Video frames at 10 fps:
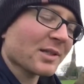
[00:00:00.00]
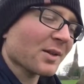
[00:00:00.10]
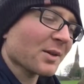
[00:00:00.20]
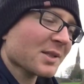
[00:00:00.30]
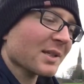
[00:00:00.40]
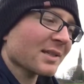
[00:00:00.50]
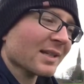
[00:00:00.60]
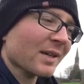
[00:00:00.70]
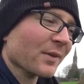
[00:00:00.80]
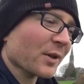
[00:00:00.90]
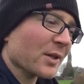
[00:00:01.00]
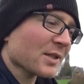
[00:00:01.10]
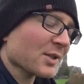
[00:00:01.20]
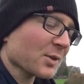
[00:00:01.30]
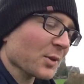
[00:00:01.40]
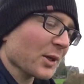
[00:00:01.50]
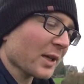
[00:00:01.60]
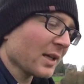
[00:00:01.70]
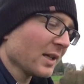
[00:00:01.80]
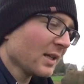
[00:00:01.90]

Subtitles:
So it's kind of a crazy story,